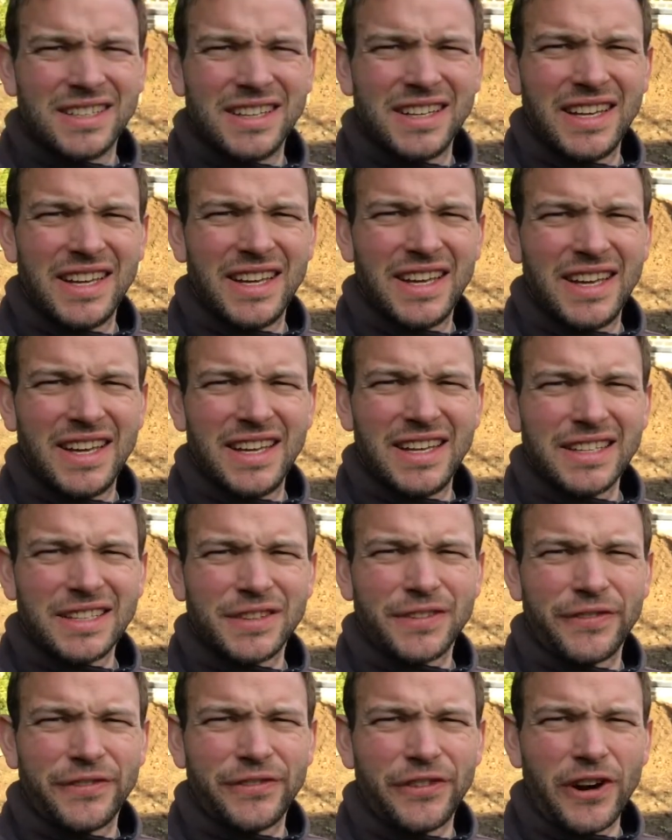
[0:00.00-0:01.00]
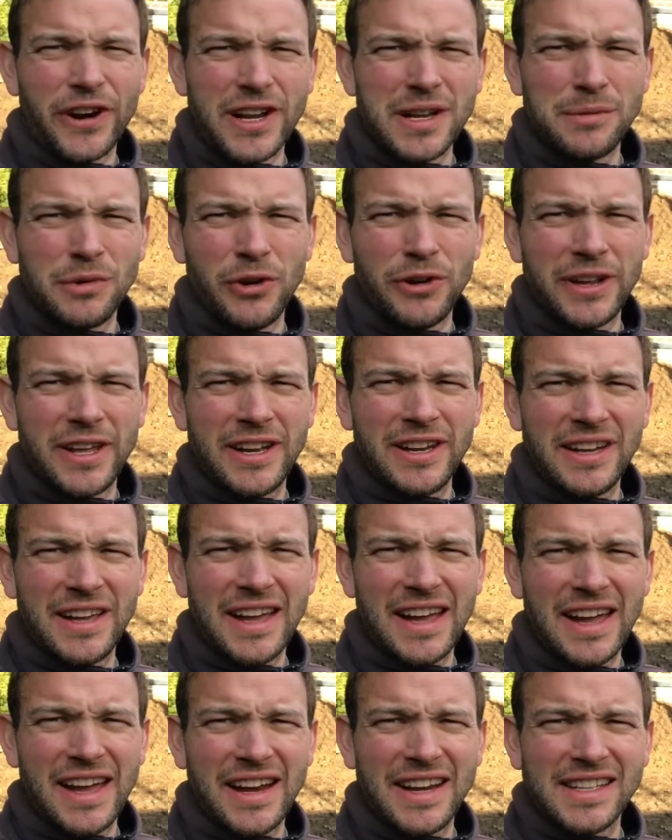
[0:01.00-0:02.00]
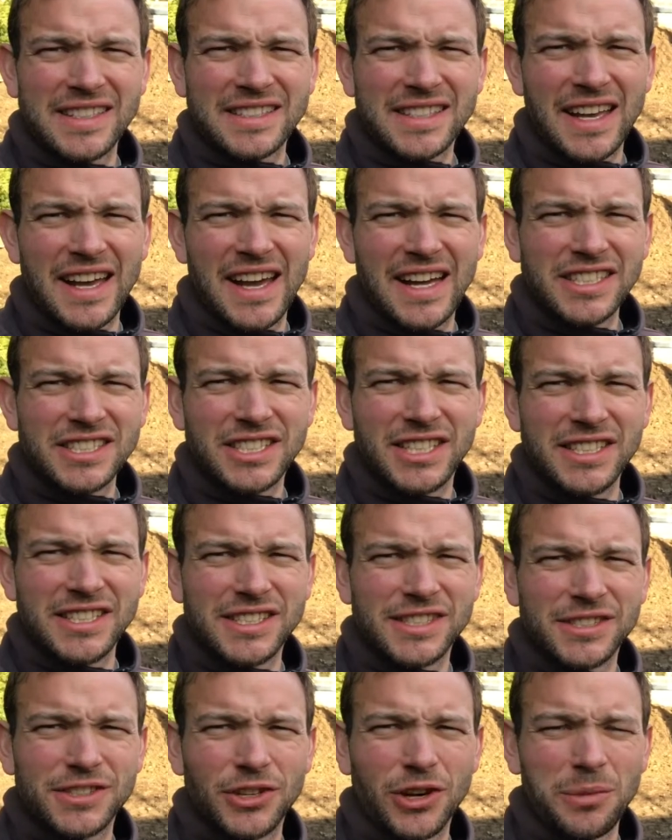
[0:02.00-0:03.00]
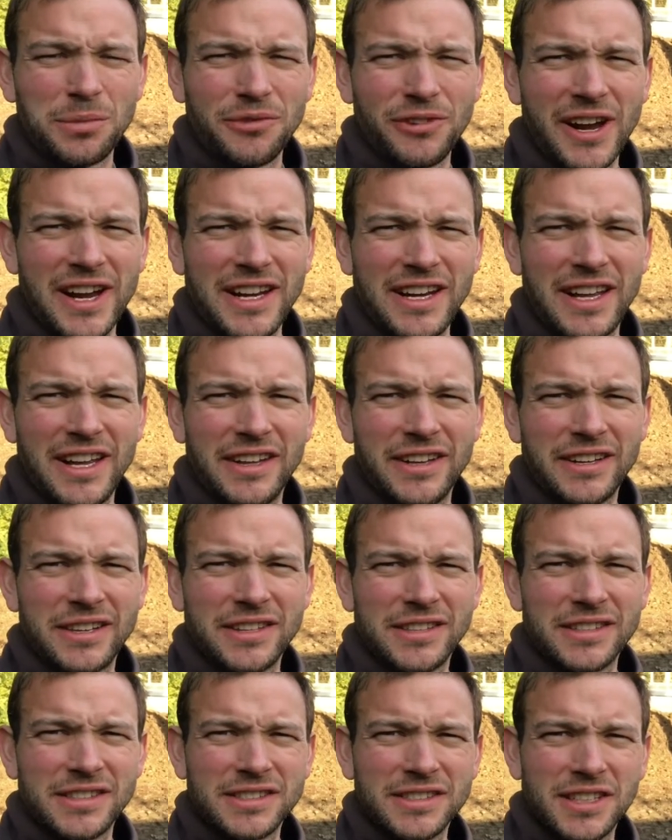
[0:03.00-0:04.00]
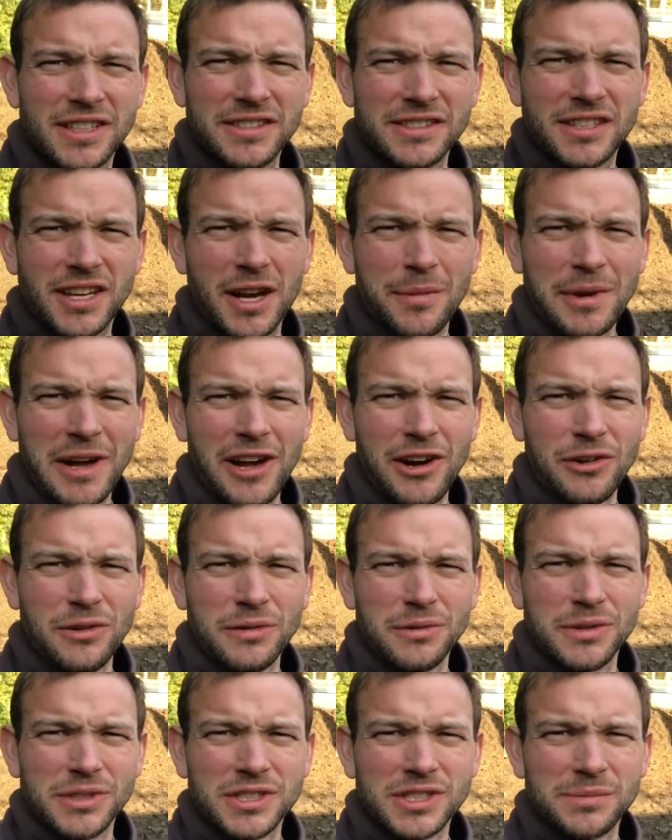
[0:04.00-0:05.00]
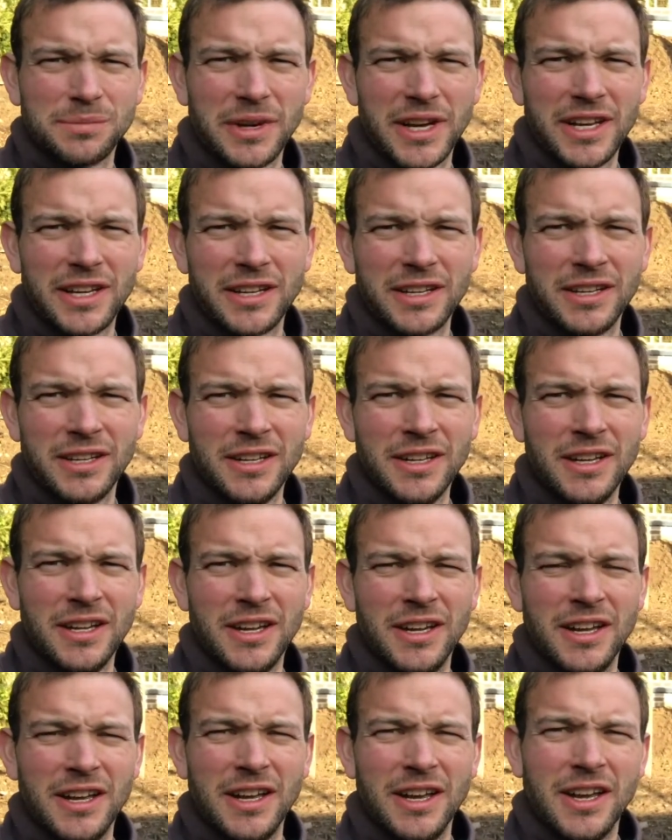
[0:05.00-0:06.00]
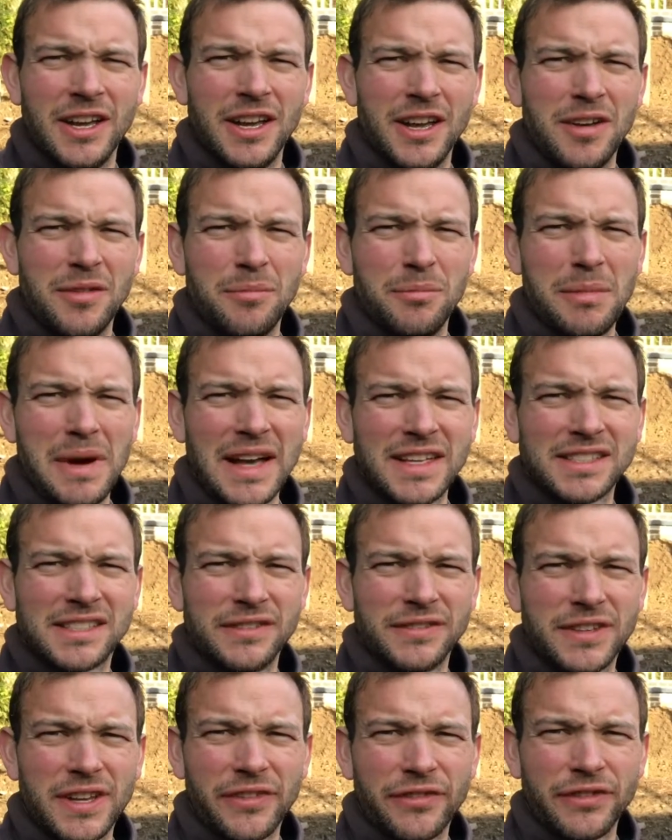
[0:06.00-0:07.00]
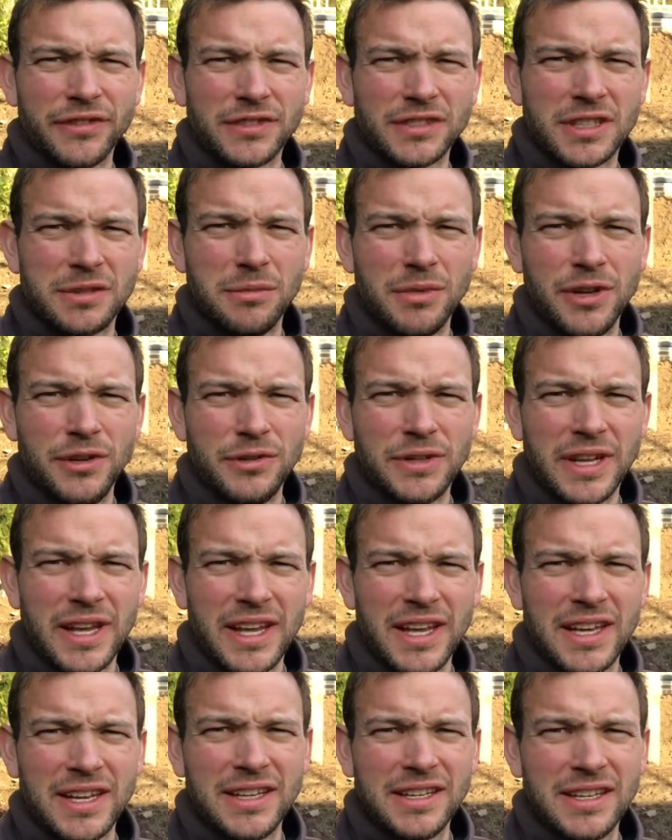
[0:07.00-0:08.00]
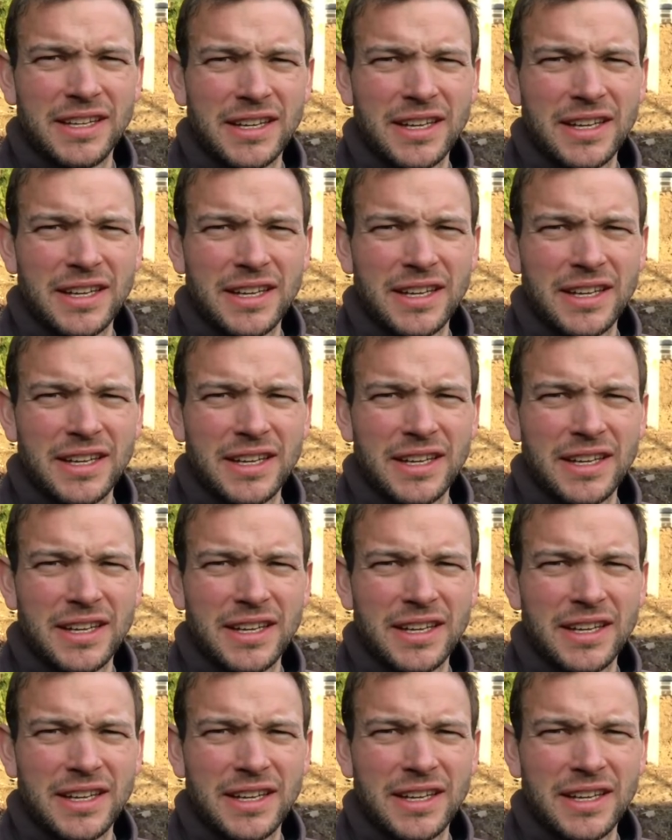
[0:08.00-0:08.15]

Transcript: It's Friday morning and it's actually stopped raining. The sun's come out, which has made a massive difference to the mood here.